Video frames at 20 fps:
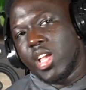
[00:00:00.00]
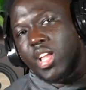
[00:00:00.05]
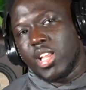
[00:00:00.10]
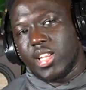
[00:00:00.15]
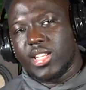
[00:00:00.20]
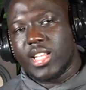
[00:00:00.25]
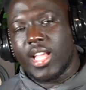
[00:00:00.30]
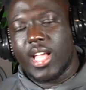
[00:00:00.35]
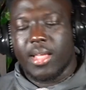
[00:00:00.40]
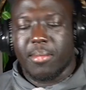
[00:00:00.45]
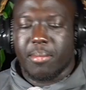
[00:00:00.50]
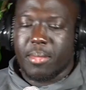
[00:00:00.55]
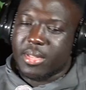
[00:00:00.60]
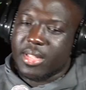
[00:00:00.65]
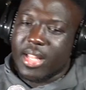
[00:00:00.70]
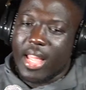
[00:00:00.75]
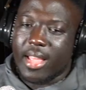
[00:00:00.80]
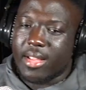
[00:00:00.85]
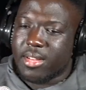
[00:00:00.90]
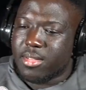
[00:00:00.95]
Not
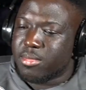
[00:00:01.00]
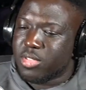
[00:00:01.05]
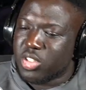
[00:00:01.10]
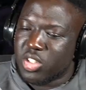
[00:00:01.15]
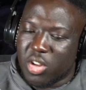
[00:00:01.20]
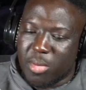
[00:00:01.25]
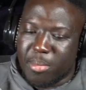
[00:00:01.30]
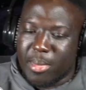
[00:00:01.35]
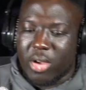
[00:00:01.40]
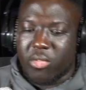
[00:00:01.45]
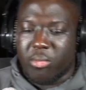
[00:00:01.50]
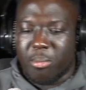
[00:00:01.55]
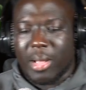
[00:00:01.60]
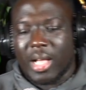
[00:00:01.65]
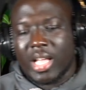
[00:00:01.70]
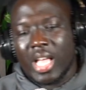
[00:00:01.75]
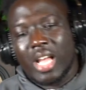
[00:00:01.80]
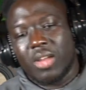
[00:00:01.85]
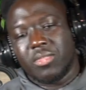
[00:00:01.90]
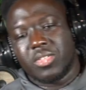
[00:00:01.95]
in my
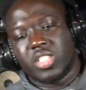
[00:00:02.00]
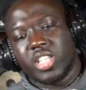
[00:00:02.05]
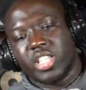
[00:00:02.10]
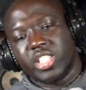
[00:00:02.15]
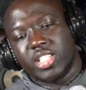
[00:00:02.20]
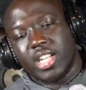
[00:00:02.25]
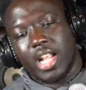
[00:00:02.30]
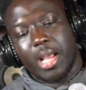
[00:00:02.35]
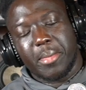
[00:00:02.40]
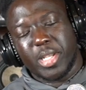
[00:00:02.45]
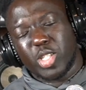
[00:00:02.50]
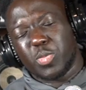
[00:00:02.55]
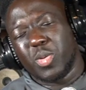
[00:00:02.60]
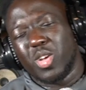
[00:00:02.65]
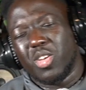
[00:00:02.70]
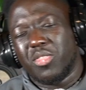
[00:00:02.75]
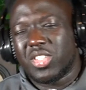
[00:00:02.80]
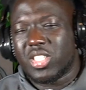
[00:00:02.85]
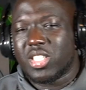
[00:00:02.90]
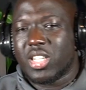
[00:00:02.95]
conversation, not my
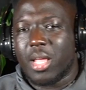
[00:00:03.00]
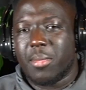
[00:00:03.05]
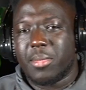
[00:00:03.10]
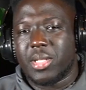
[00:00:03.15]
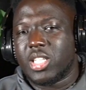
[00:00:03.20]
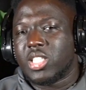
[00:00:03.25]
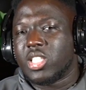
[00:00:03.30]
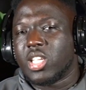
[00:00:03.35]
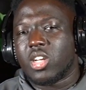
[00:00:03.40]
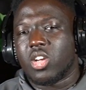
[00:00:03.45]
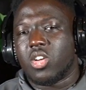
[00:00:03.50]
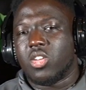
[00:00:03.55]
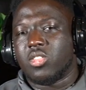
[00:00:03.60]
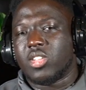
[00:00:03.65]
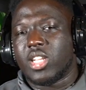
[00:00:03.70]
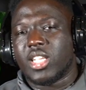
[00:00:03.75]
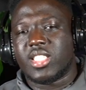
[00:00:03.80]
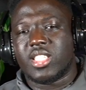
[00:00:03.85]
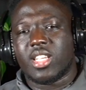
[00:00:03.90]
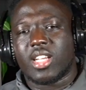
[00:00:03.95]
spiel for tonight, but they
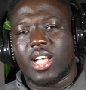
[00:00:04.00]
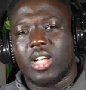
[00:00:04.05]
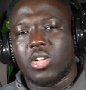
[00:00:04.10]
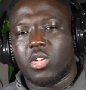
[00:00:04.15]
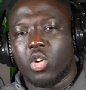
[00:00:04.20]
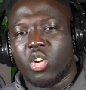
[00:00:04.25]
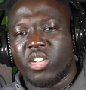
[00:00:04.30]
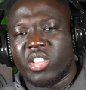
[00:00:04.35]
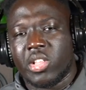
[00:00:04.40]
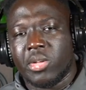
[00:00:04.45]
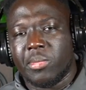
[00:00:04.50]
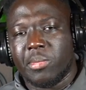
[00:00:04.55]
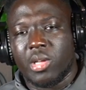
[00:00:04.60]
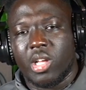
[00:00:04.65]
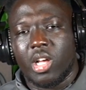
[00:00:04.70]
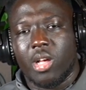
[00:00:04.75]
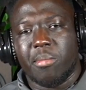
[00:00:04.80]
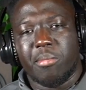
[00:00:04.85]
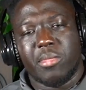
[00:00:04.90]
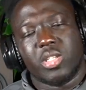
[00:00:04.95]
took out Northern
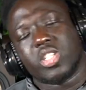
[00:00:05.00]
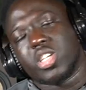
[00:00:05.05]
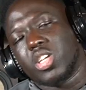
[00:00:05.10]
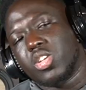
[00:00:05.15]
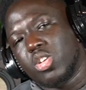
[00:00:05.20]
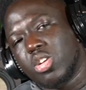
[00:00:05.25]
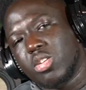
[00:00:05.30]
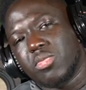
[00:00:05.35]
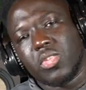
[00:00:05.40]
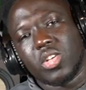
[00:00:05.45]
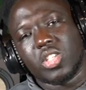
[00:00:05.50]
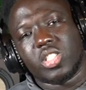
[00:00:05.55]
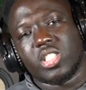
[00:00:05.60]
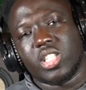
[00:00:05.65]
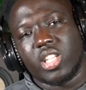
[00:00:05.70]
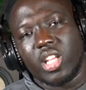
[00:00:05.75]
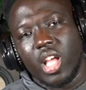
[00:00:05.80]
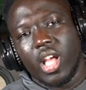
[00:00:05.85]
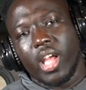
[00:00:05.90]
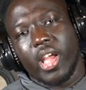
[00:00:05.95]
Michigan
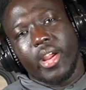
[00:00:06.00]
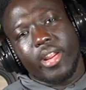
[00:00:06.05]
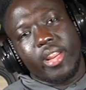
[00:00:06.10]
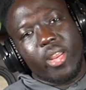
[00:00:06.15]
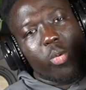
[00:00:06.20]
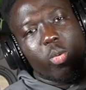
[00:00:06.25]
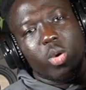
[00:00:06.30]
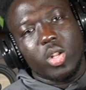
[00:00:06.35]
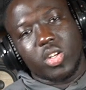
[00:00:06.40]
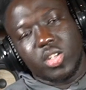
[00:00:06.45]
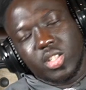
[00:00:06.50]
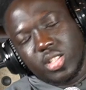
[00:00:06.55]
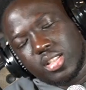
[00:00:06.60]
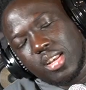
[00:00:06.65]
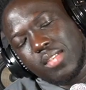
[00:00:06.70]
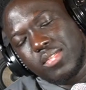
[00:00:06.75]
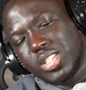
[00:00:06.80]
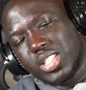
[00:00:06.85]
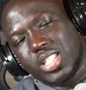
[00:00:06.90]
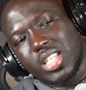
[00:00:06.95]
University. They went on the
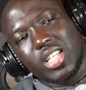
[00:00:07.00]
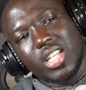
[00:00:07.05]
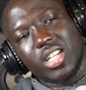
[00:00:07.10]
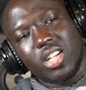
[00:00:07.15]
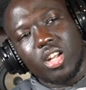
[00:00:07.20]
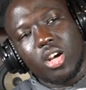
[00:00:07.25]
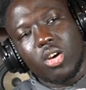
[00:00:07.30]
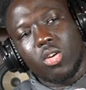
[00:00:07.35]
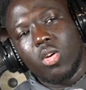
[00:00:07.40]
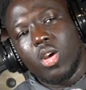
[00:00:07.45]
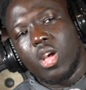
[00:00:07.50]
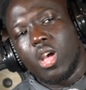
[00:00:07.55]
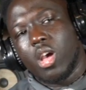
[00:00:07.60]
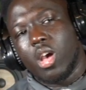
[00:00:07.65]
17-0.